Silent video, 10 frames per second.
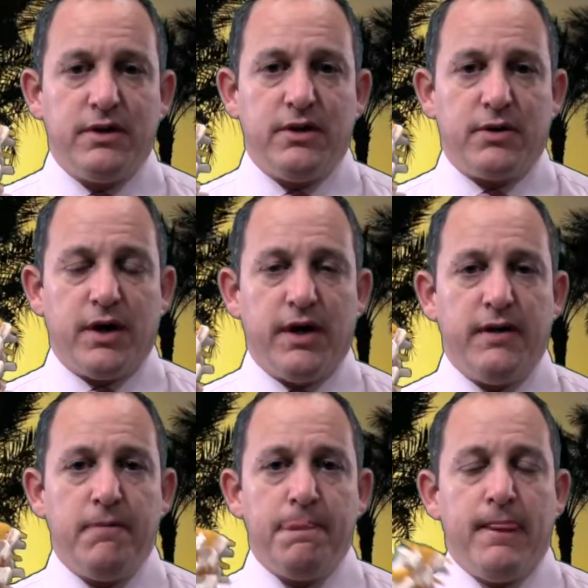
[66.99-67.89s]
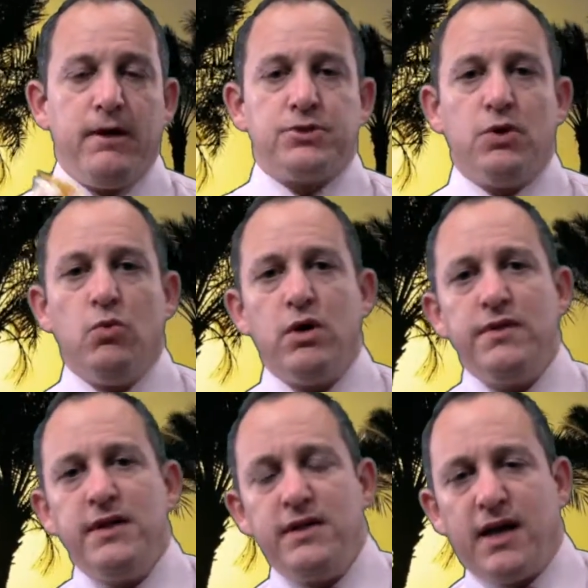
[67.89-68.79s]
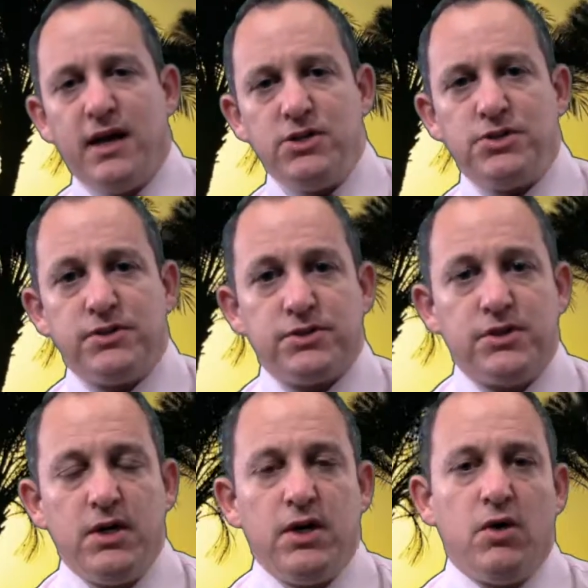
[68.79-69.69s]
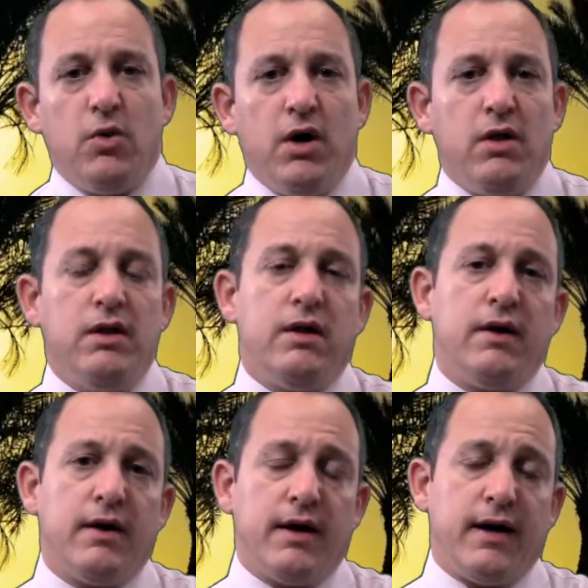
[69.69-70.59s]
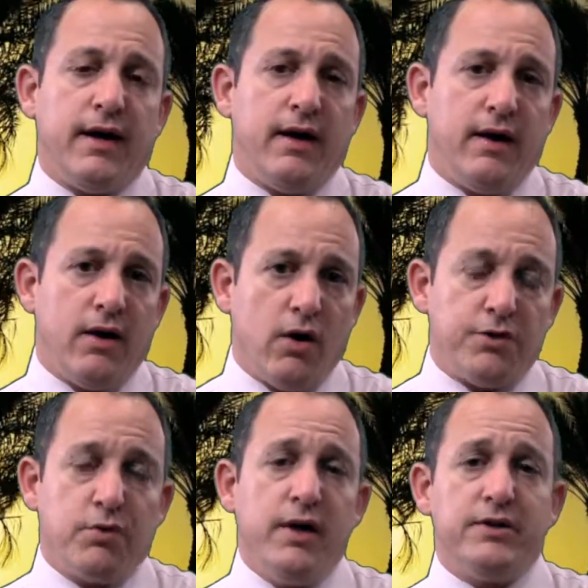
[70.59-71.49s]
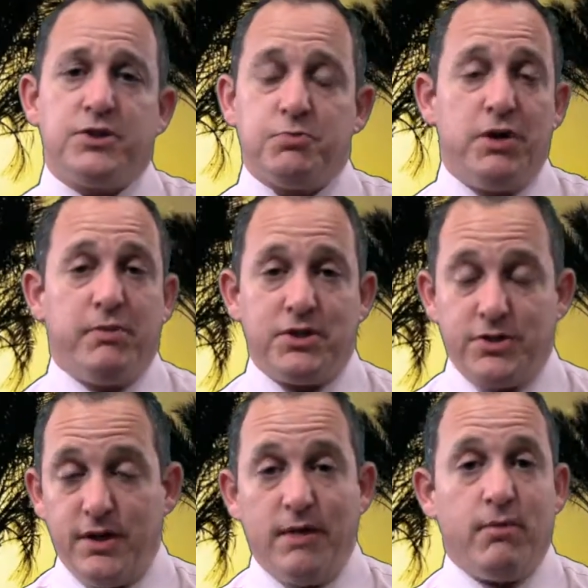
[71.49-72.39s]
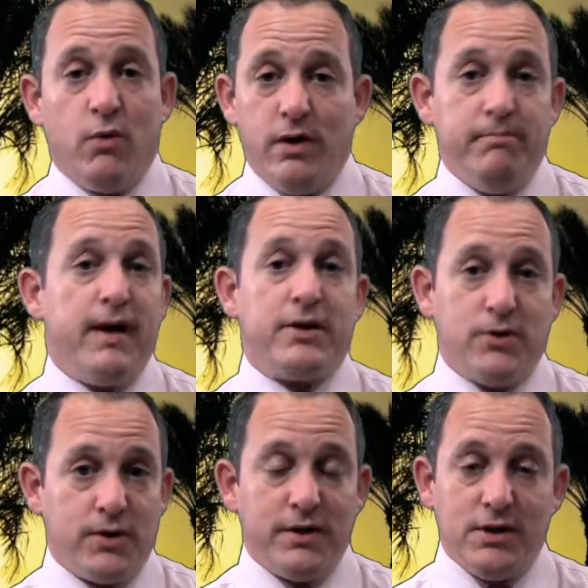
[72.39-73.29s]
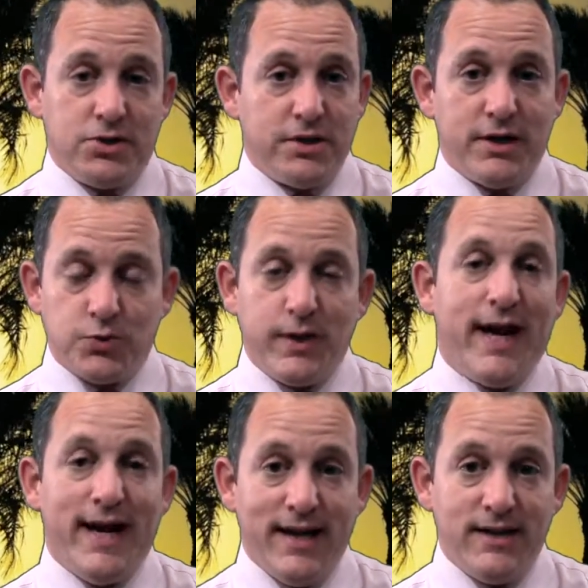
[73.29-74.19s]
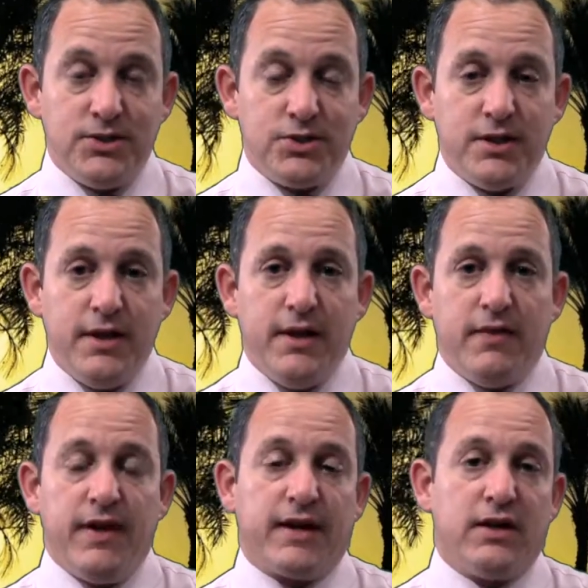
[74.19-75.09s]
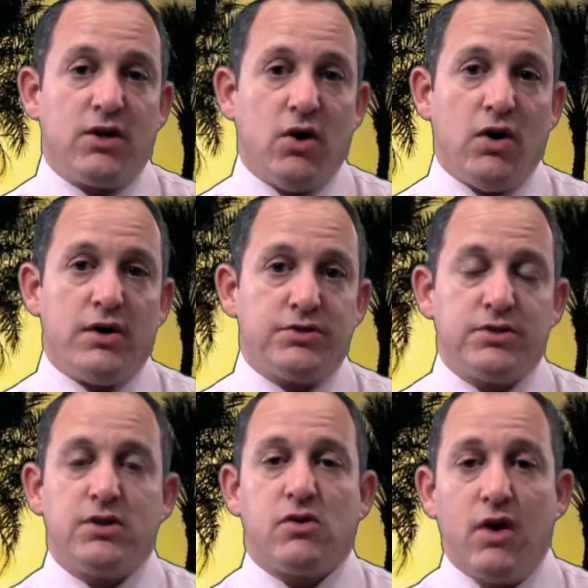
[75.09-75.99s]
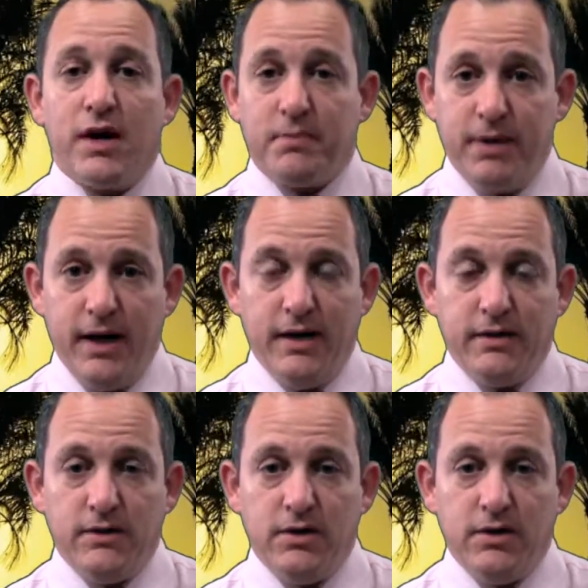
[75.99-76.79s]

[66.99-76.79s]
Okay? So what are the indications? Well, arthritis is pretty much the #1 medical condition as we age that can cause chronic pain.